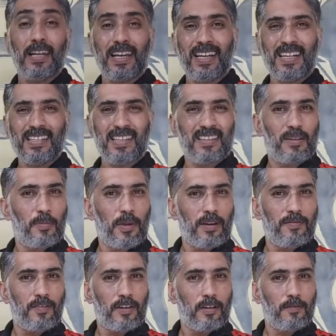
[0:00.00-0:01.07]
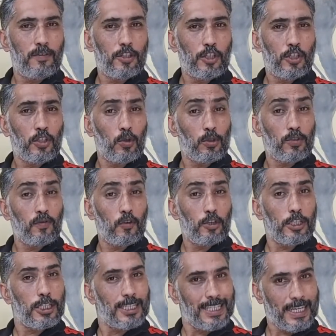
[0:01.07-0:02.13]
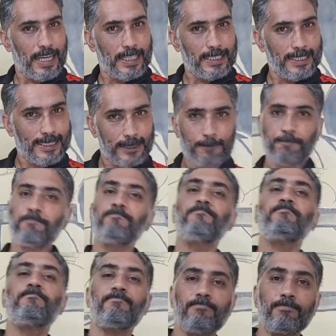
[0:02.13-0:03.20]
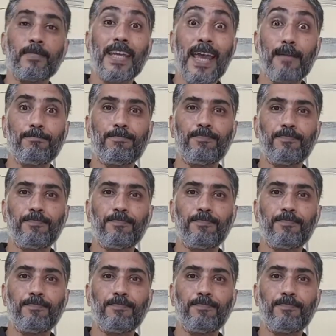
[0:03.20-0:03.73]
Like I said, the peripheral vision goes for a 6. Yeah.